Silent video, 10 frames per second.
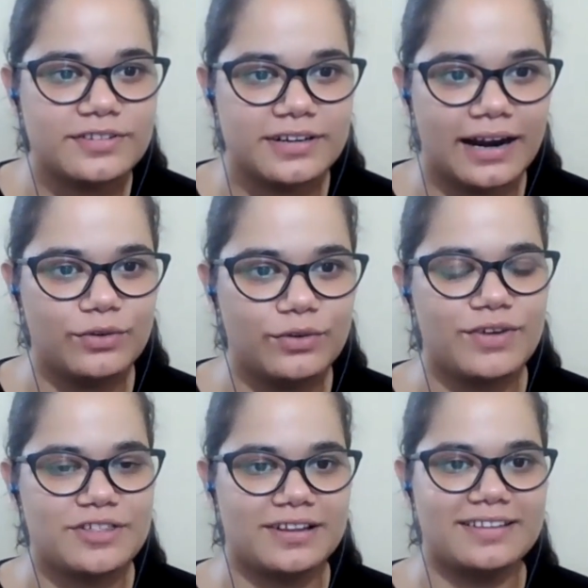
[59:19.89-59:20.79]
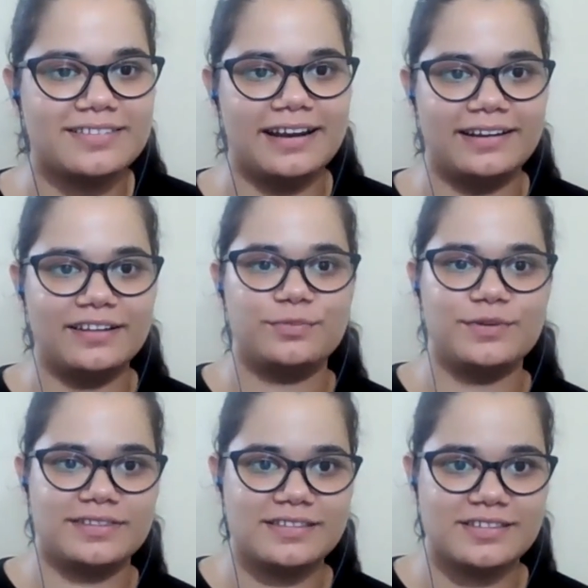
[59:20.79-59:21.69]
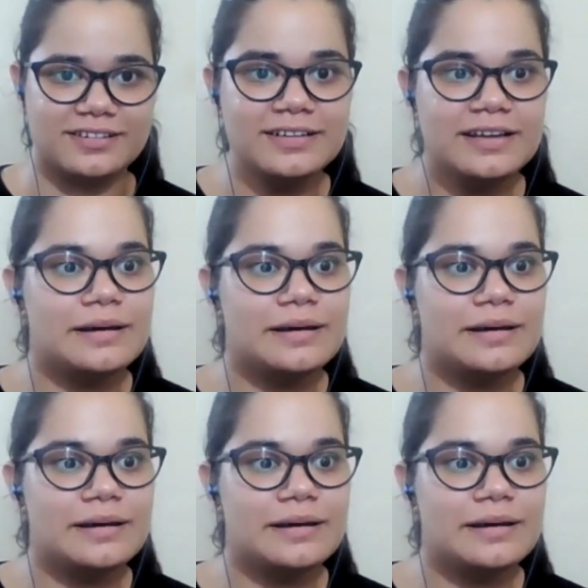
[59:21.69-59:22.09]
to start with facial aesthetics procedure